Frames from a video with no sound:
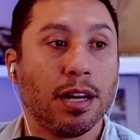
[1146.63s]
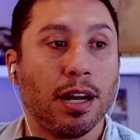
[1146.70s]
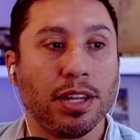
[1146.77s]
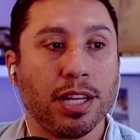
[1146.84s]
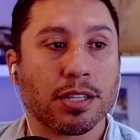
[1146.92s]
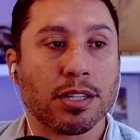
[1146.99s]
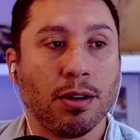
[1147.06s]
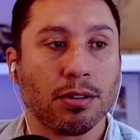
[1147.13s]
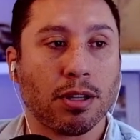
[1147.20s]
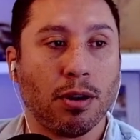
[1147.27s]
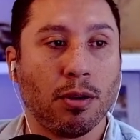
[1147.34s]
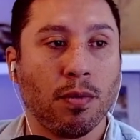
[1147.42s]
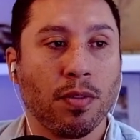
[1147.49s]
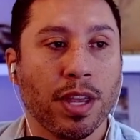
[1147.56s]
On this note,
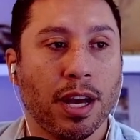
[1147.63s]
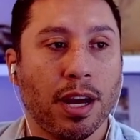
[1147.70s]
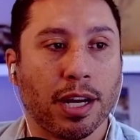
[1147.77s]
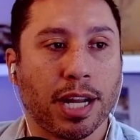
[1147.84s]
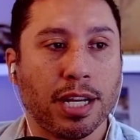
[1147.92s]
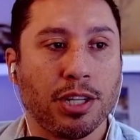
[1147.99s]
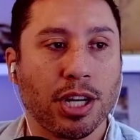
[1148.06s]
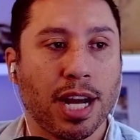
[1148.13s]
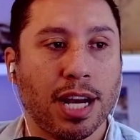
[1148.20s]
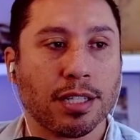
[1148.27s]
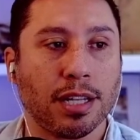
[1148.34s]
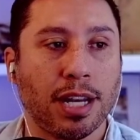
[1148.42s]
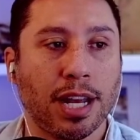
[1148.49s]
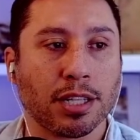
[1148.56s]
though, I'll catch you
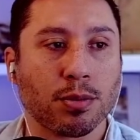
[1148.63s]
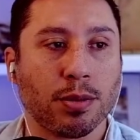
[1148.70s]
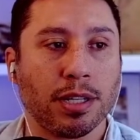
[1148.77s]
guys on the next